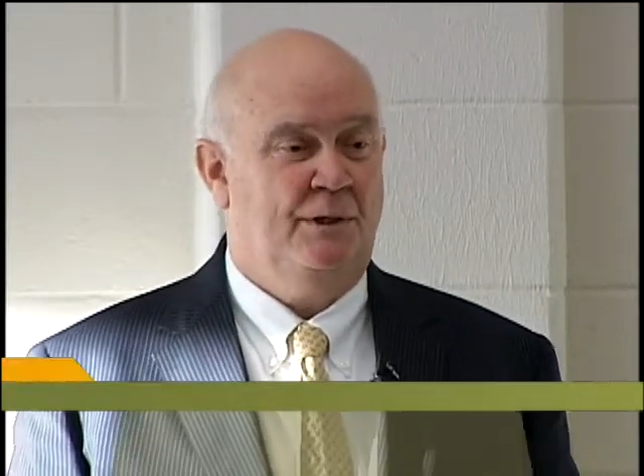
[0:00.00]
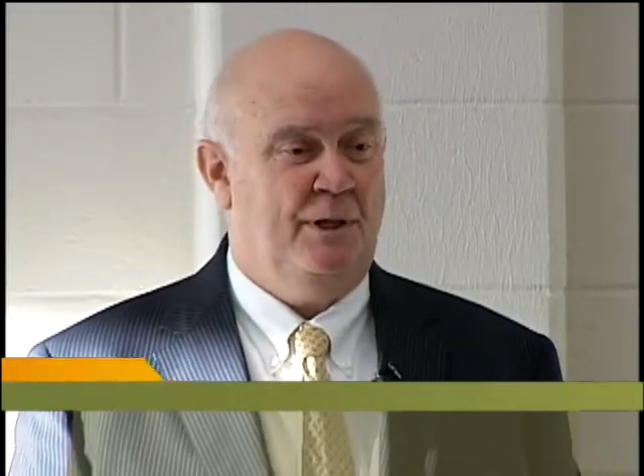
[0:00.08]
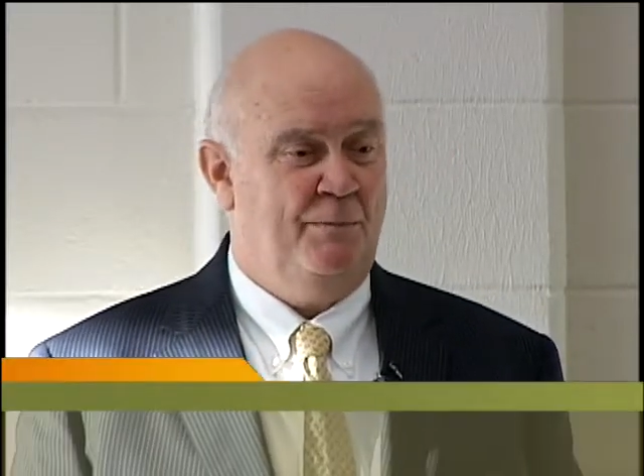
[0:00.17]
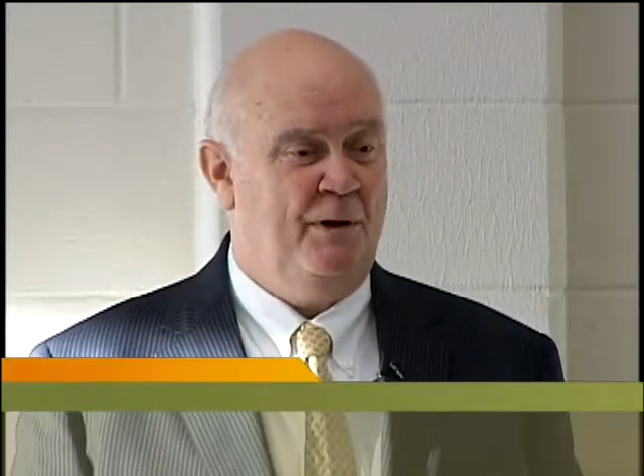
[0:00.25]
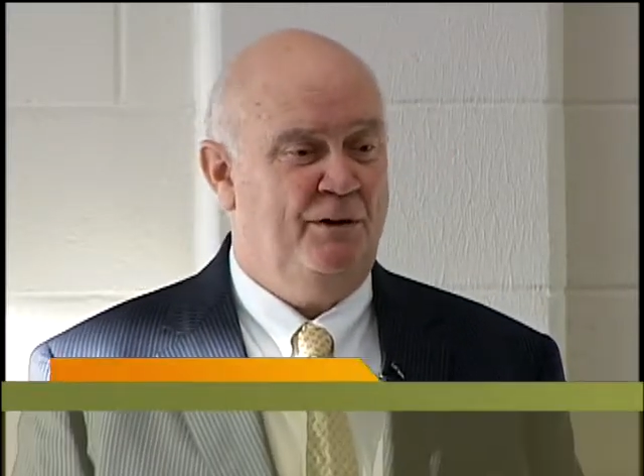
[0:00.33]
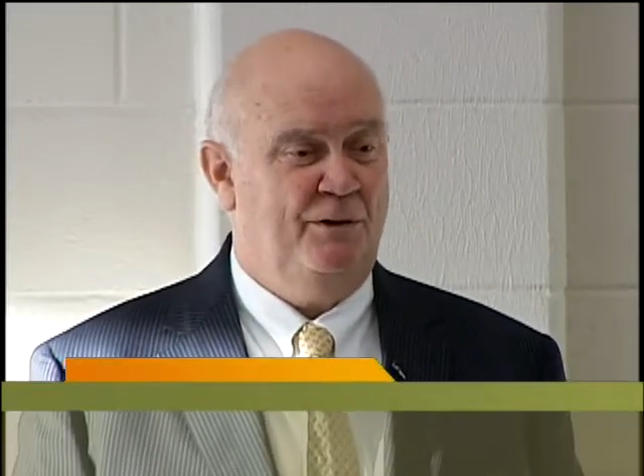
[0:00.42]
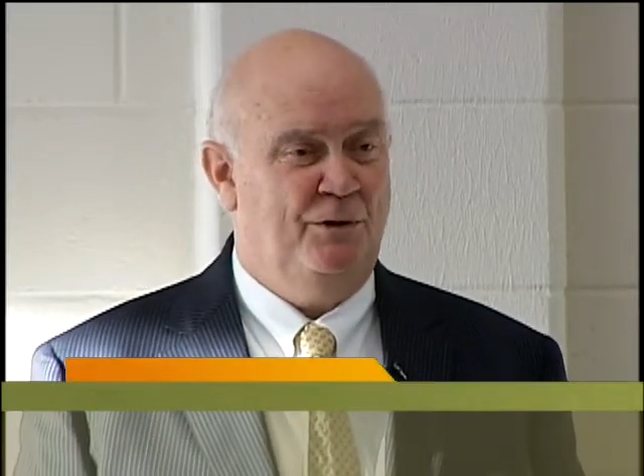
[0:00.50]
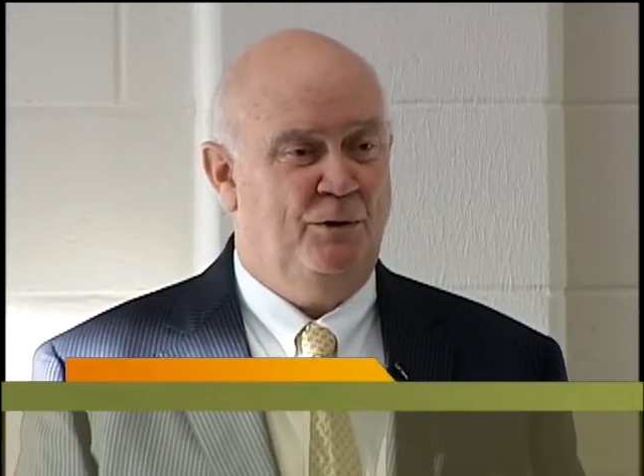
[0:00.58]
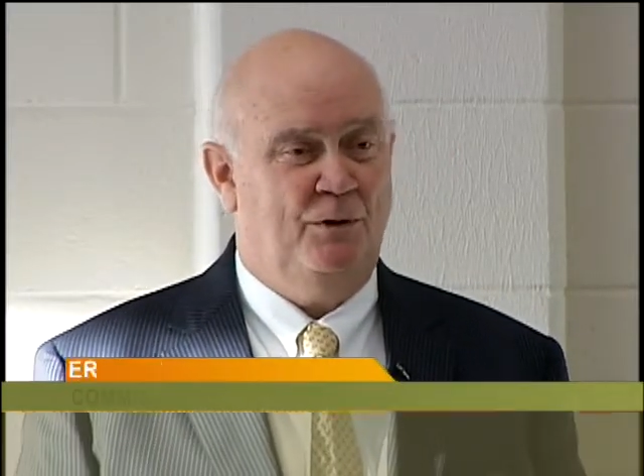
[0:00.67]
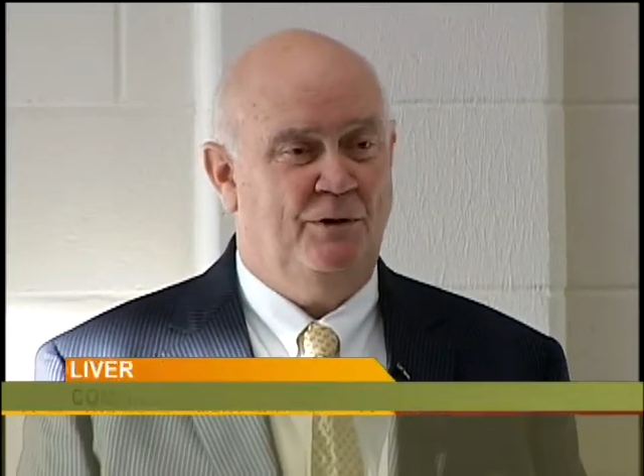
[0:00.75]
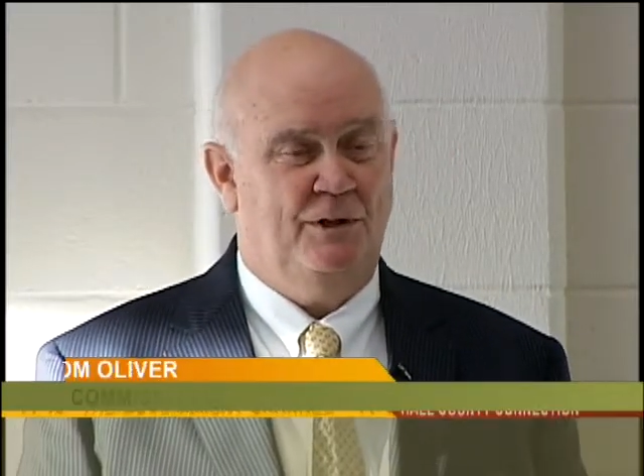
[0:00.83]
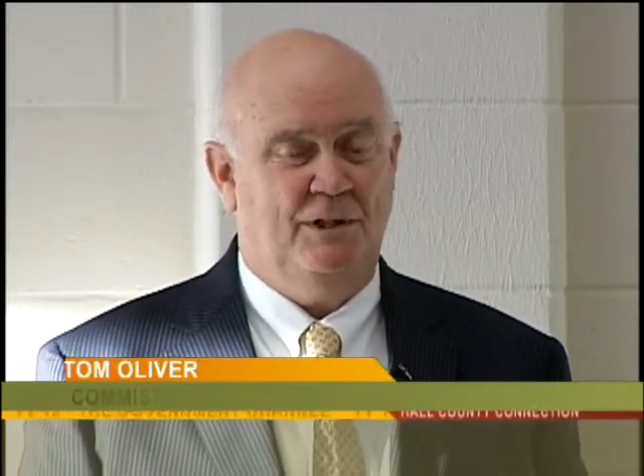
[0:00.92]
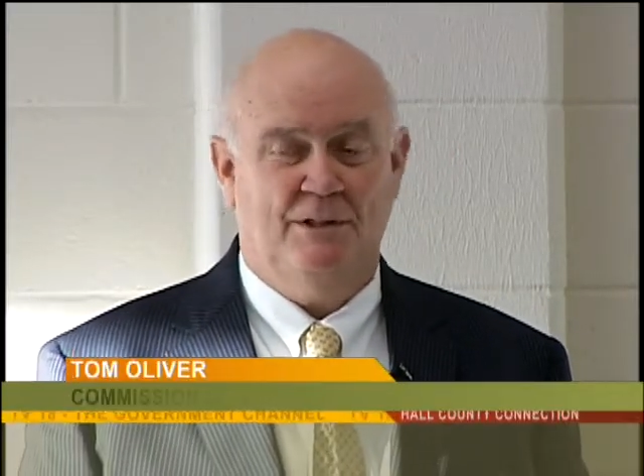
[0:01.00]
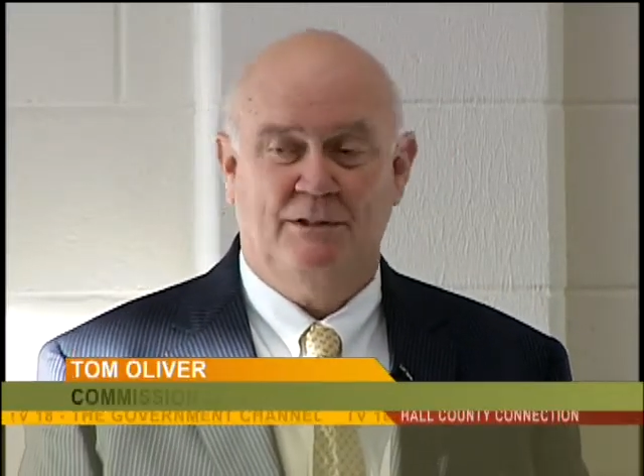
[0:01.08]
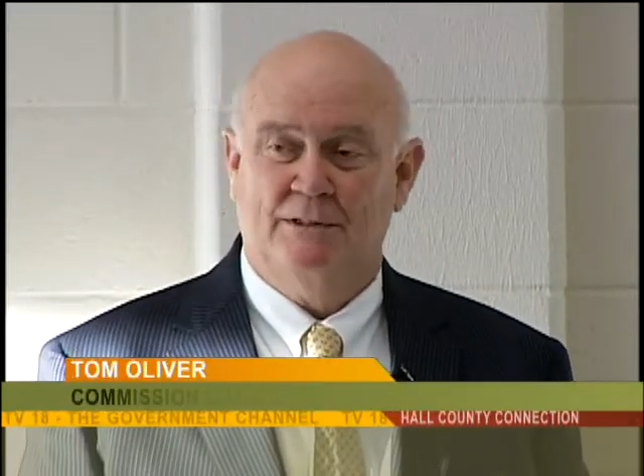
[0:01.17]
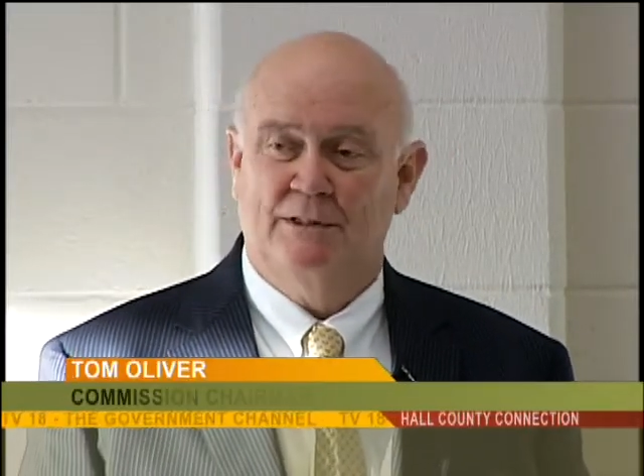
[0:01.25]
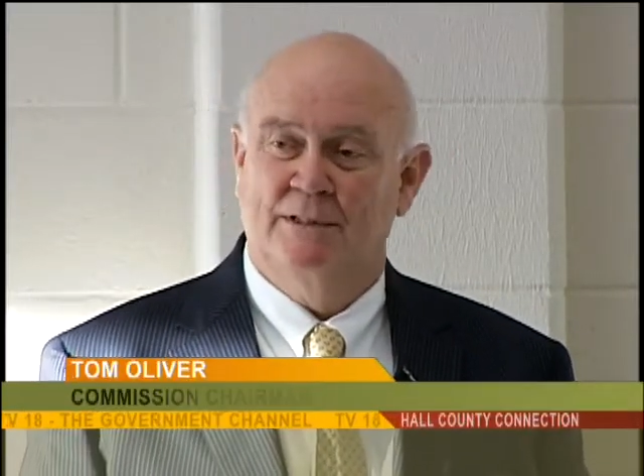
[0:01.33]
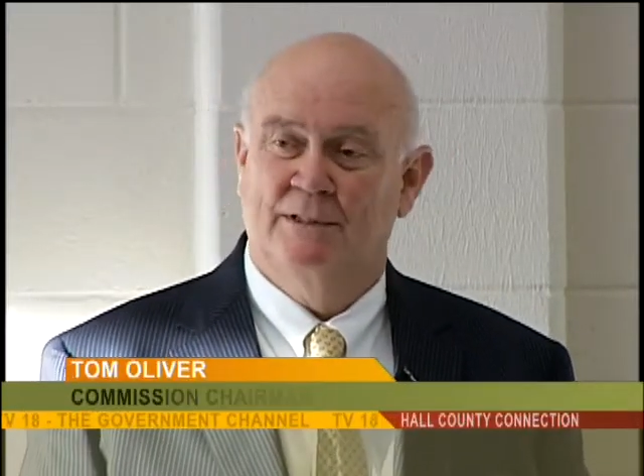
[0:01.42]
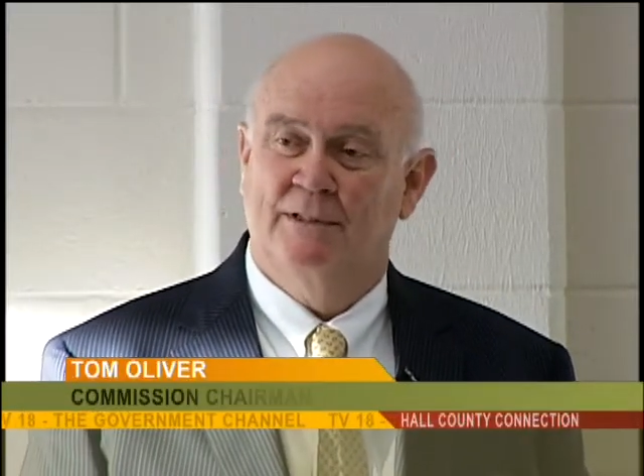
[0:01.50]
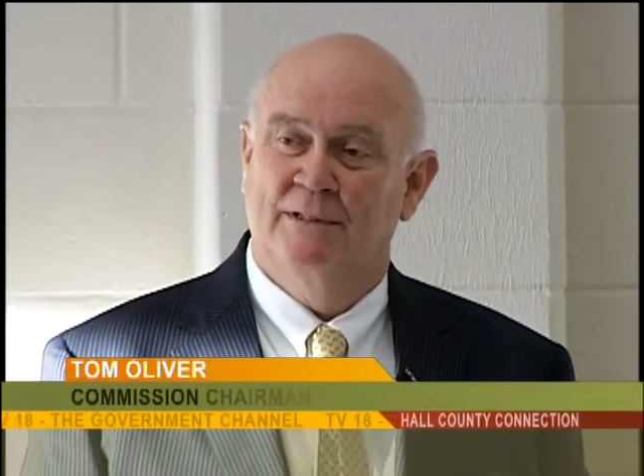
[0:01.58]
came out of the Northeast,